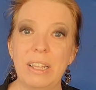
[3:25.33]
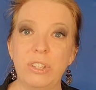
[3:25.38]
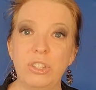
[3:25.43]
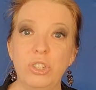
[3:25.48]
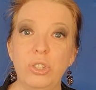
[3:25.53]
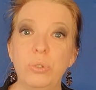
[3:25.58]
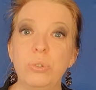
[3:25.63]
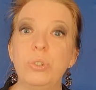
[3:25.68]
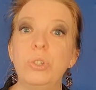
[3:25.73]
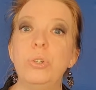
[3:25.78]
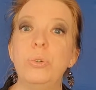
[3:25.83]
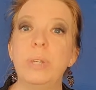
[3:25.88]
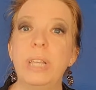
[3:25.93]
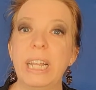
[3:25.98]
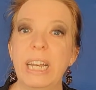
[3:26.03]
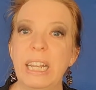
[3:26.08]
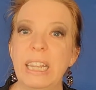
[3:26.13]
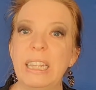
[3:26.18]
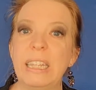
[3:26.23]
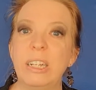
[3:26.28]
you
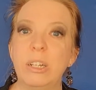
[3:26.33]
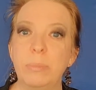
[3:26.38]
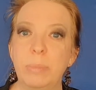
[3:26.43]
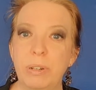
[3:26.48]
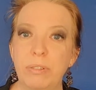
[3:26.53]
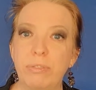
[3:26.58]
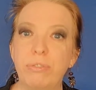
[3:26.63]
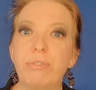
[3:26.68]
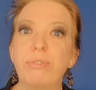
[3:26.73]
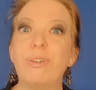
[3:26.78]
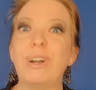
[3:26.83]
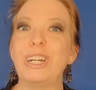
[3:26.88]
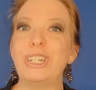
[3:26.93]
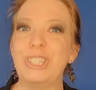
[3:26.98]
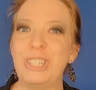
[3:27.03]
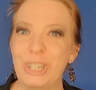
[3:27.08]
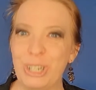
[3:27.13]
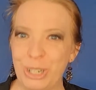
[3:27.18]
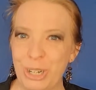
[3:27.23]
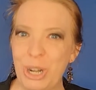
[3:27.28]
get a little bit
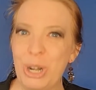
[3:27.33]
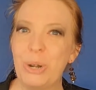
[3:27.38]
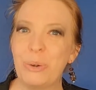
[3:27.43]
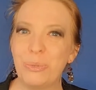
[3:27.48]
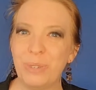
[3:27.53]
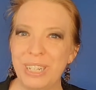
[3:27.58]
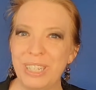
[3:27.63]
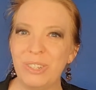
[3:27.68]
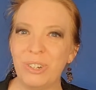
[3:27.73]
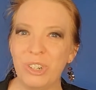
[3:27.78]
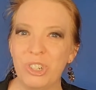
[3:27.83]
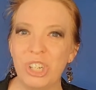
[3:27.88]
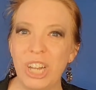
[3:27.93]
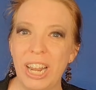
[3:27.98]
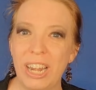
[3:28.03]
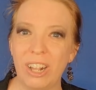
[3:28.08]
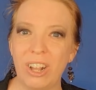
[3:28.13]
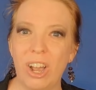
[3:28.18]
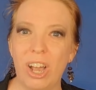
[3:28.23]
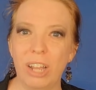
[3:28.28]
fresher research
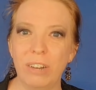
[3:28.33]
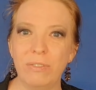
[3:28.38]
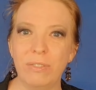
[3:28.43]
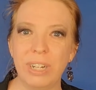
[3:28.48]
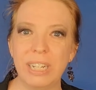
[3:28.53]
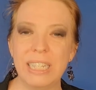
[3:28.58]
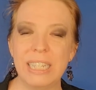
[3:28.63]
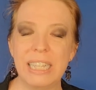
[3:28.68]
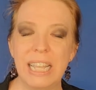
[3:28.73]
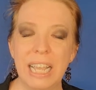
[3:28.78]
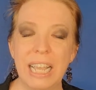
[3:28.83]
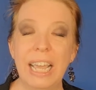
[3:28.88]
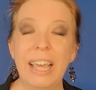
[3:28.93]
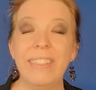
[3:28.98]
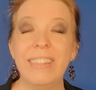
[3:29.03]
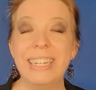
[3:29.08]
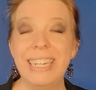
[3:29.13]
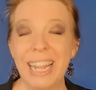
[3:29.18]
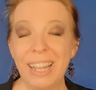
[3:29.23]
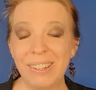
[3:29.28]
at a conference.
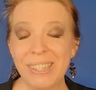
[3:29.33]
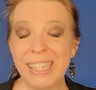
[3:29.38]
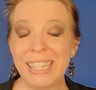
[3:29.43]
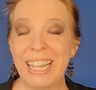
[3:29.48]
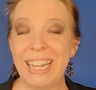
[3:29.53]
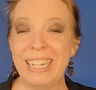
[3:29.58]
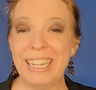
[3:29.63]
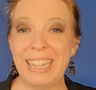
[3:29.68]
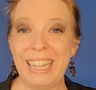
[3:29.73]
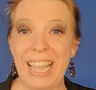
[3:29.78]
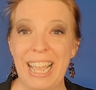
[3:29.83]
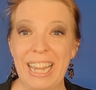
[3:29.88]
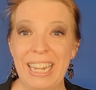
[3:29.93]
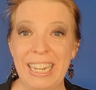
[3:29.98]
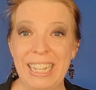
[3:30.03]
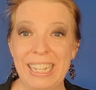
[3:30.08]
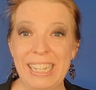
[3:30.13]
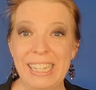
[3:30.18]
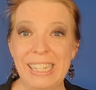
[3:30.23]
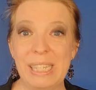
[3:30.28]
The downside to
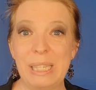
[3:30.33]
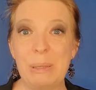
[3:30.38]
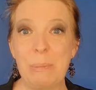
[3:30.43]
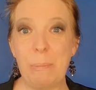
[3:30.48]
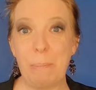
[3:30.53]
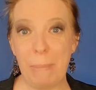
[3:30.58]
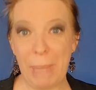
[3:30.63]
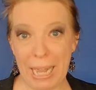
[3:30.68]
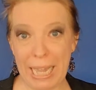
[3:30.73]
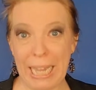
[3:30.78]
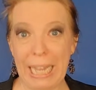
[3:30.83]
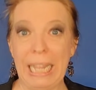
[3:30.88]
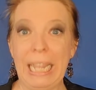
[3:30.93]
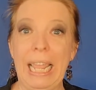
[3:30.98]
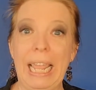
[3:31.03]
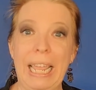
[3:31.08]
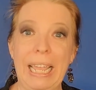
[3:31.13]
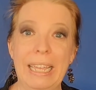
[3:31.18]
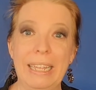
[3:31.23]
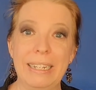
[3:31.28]
that is
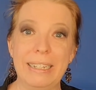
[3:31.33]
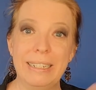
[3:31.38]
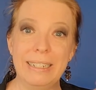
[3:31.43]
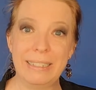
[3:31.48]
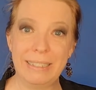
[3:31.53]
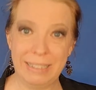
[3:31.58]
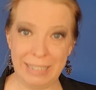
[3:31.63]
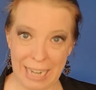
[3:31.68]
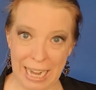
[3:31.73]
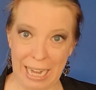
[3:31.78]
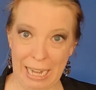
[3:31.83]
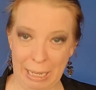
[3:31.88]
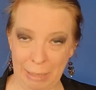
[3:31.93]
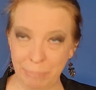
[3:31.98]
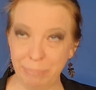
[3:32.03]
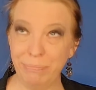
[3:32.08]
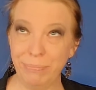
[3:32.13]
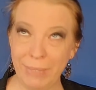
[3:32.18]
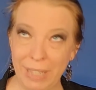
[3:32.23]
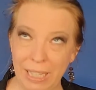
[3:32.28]
money and
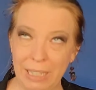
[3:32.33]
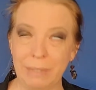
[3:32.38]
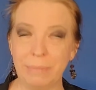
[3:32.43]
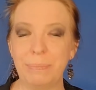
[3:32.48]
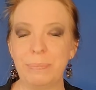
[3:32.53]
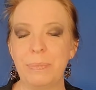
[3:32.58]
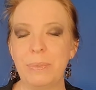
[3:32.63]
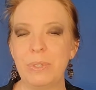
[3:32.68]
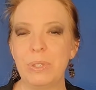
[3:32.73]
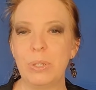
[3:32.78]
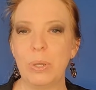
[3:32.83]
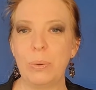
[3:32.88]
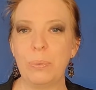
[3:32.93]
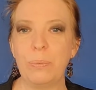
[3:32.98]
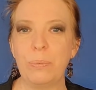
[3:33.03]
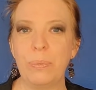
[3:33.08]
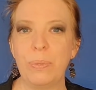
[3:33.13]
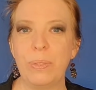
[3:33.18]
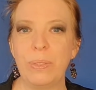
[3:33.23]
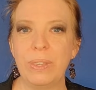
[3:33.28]
time. Yeah,
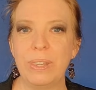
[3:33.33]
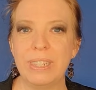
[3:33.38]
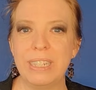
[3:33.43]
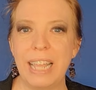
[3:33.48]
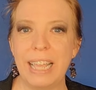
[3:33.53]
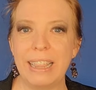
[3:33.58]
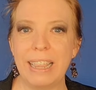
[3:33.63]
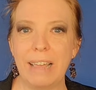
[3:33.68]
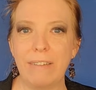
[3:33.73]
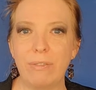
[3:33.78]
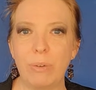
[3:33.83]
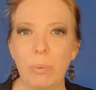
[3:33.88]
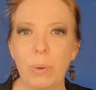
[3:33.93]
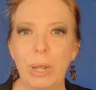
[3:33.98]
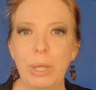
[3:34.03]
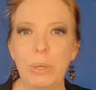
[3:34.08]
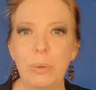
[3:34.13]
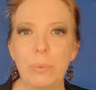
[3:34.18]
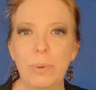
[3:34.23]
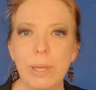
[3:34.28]
so take that for
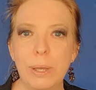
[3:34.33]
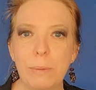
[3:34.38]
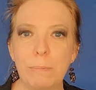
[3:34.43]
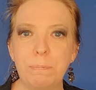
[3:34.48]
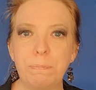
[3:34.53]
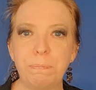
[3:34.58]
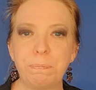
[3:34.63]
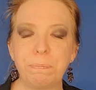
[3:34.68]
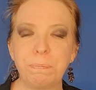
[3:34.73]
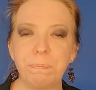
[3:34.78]
what you will.